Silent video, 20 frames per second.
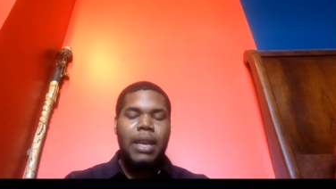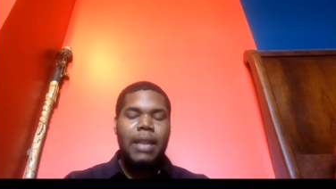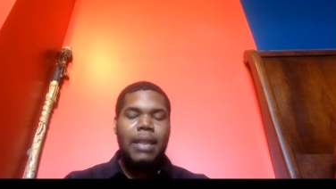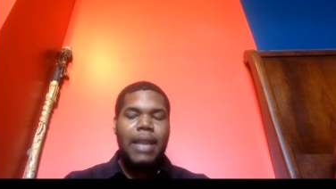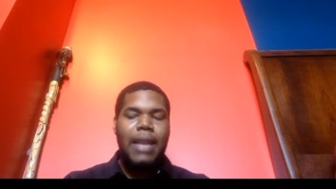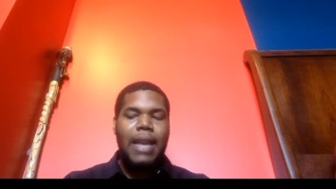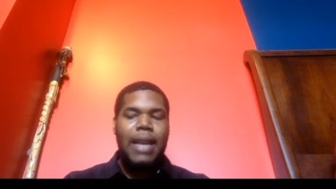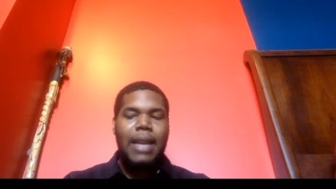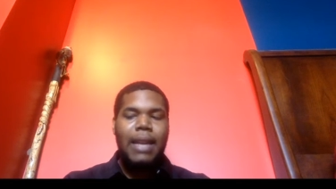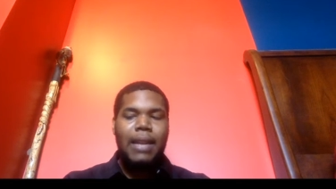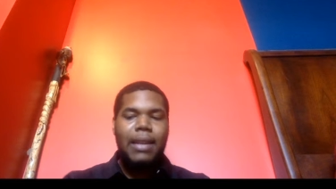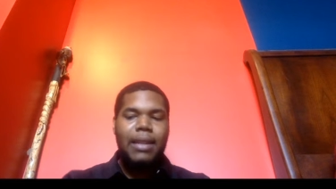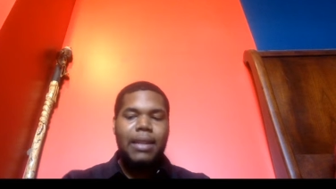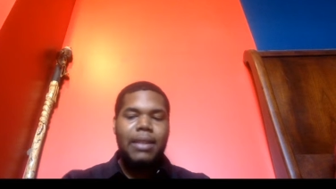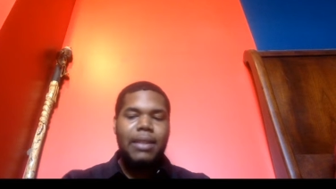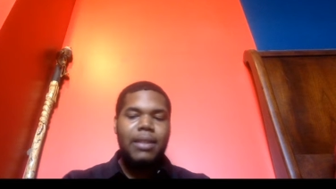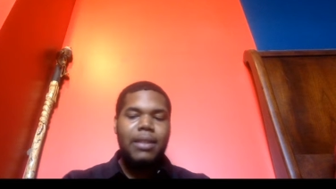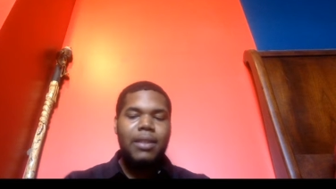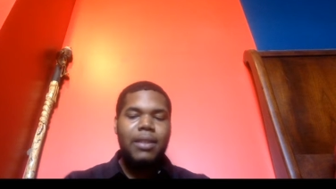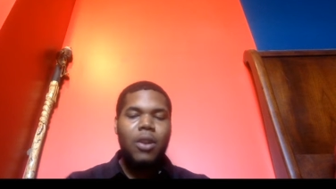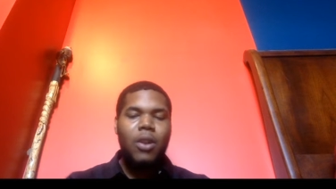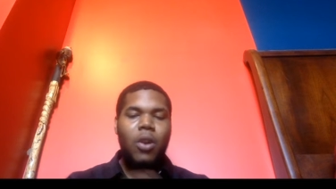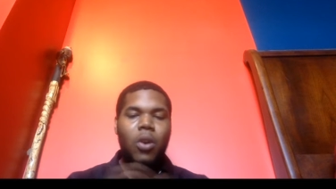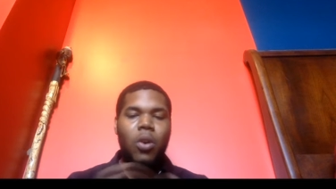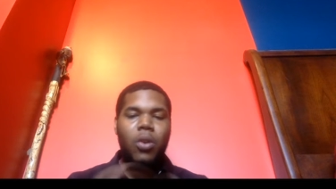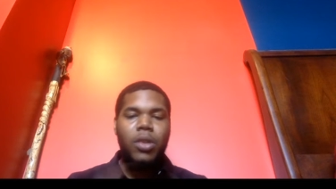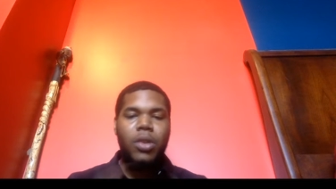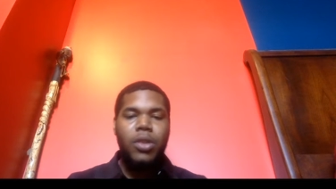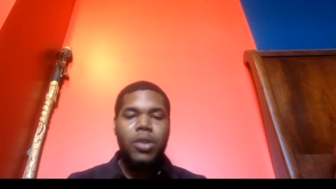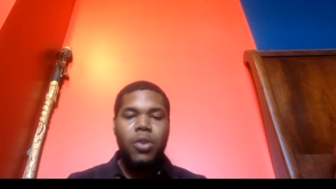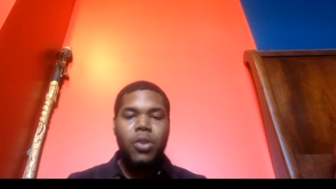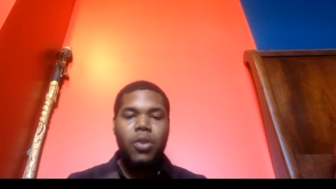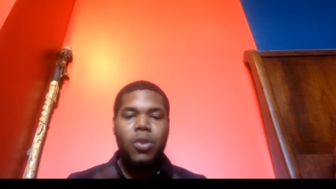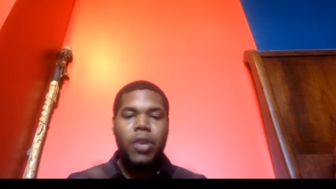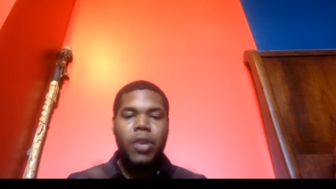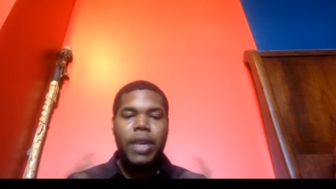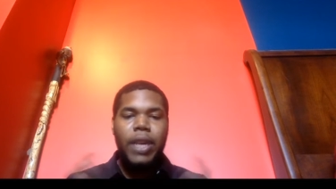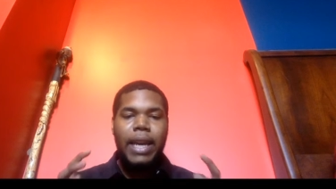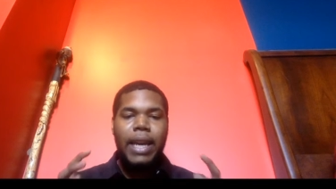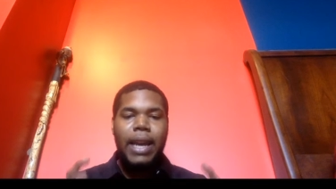that this is the whole
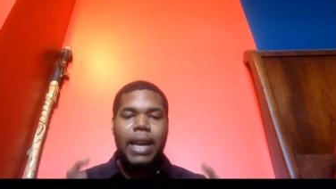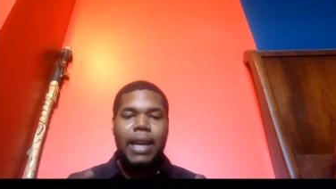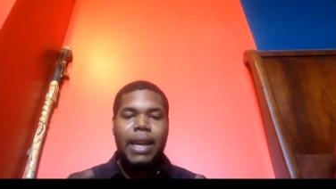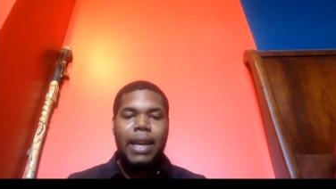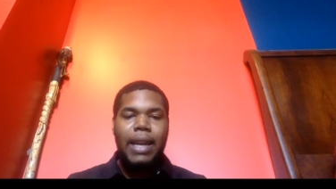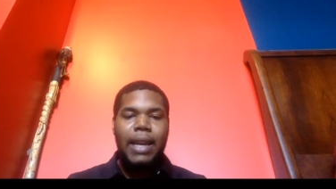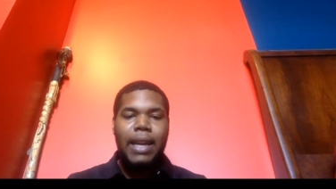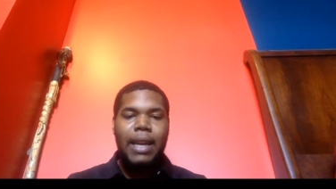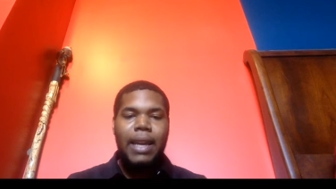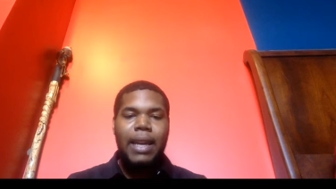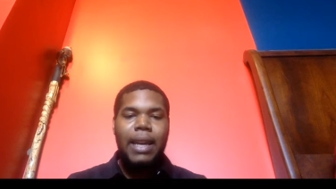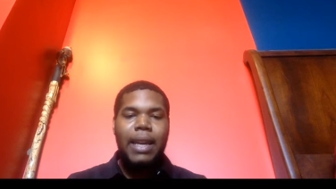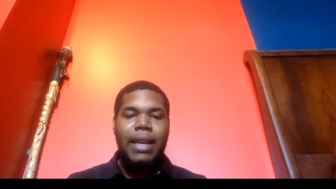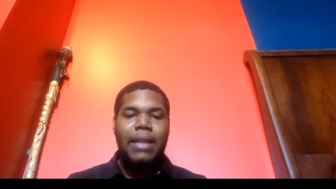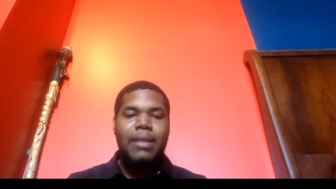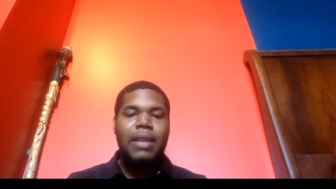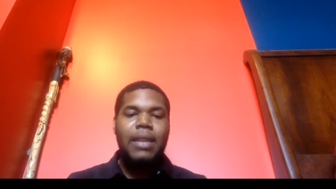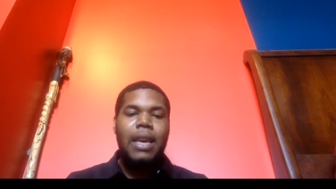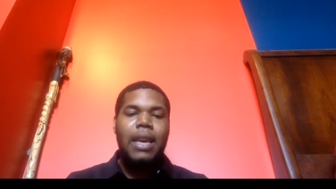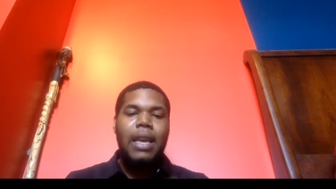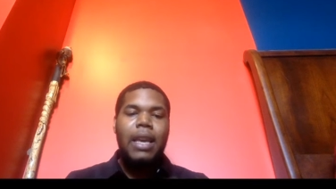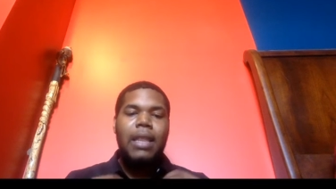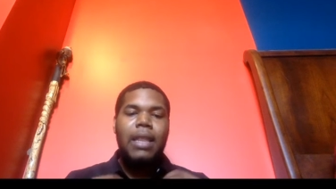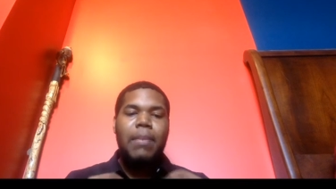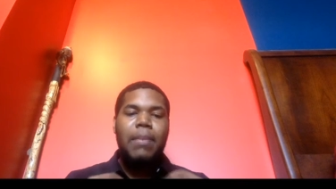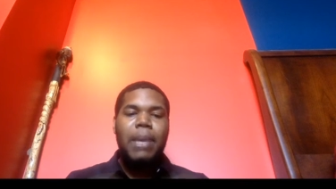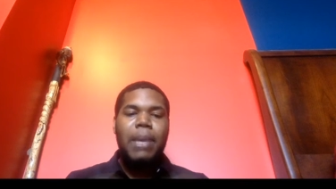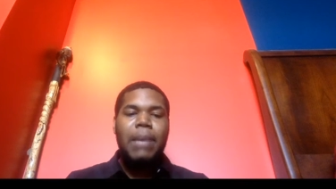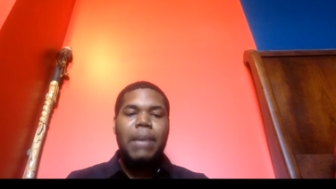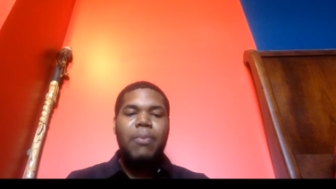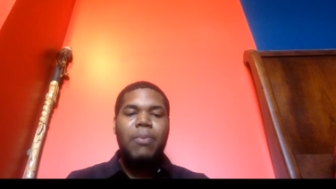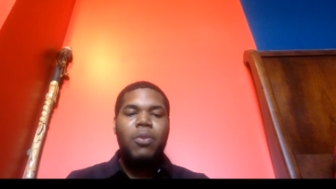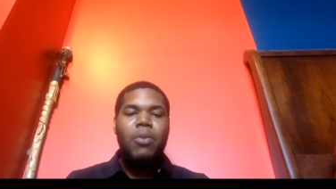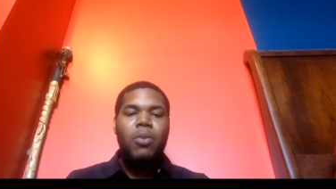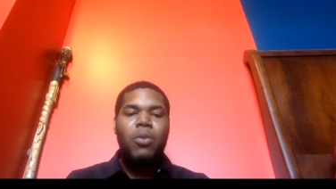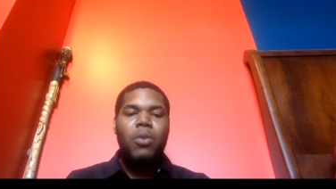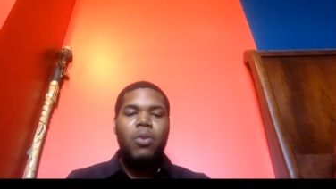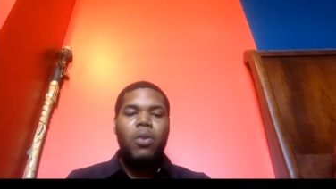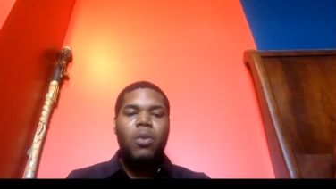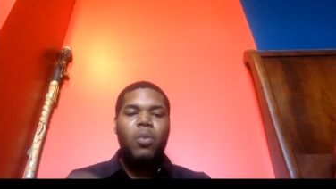story is the people
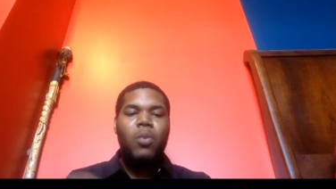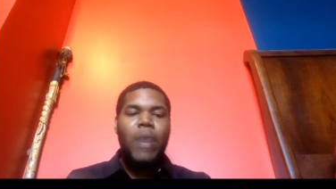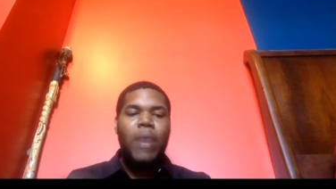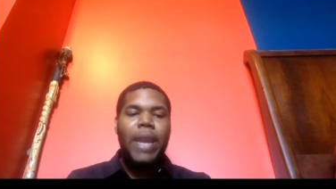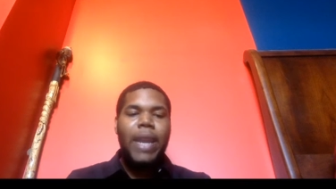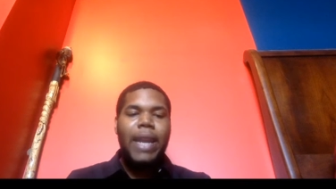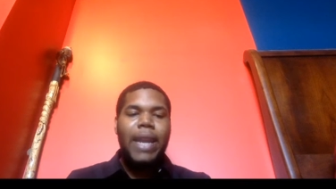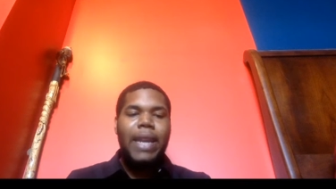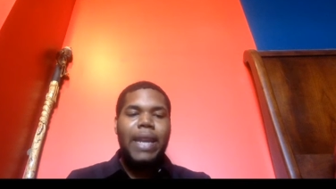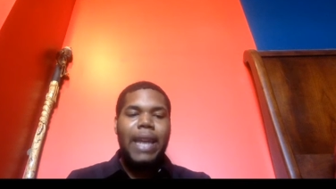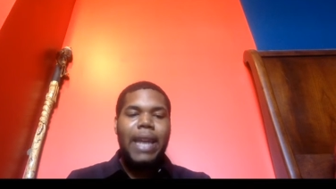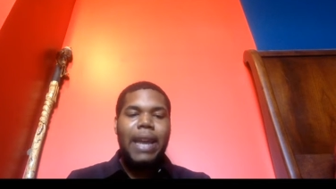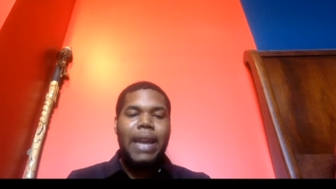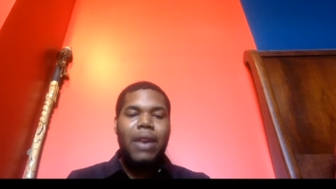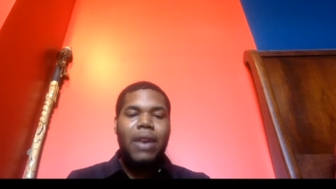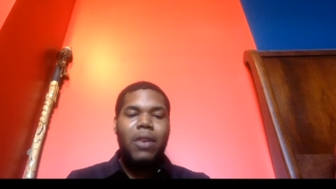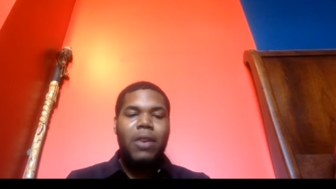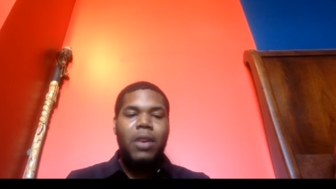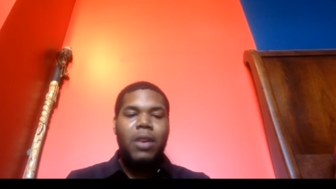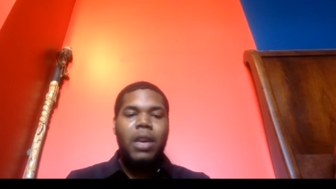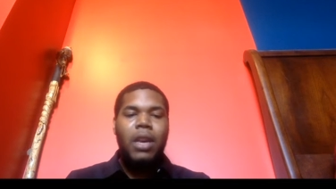who are winning now